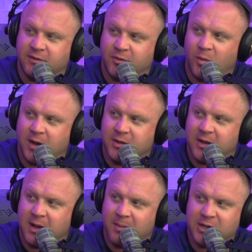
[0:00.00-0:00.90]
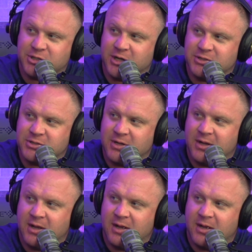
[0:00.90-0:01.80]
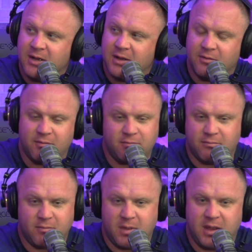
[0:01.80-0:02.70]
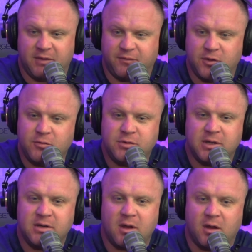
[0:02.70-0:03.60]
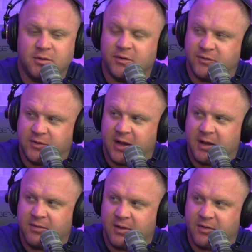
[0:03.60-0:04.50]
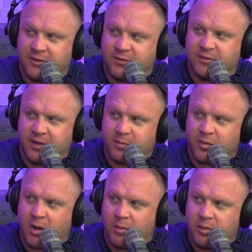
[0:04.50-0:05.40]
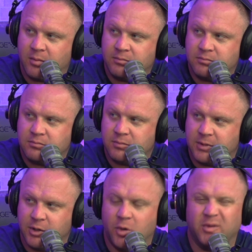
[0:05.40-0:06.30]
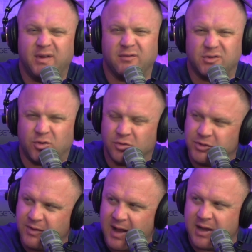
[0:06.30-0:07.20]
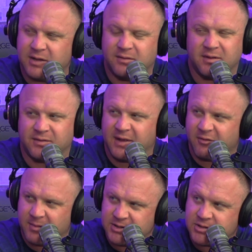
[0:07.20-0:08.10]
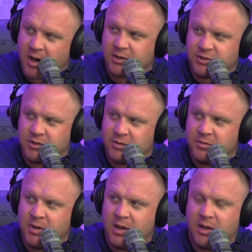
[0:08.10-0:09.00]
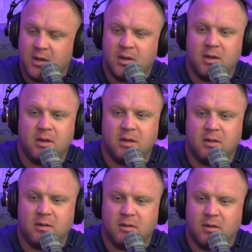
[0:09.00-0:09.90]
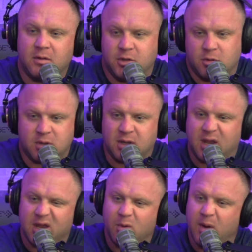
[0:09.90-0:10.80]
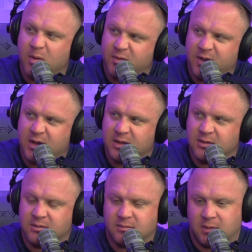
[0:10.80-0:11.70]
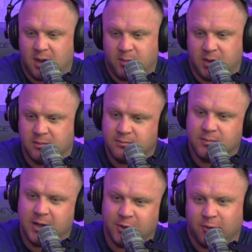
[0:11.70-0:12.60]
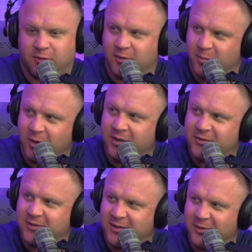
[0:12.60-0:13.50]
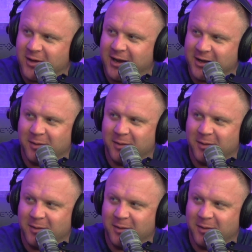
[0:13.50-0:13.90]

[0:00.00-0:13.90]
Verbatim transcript: as to why you can't make change. Yeah. If you didn't understand that this is a problem, no one's ever told you that. It's never been taught to you. You can get away with it. And I mean, ignorance is bliss, you know, kind of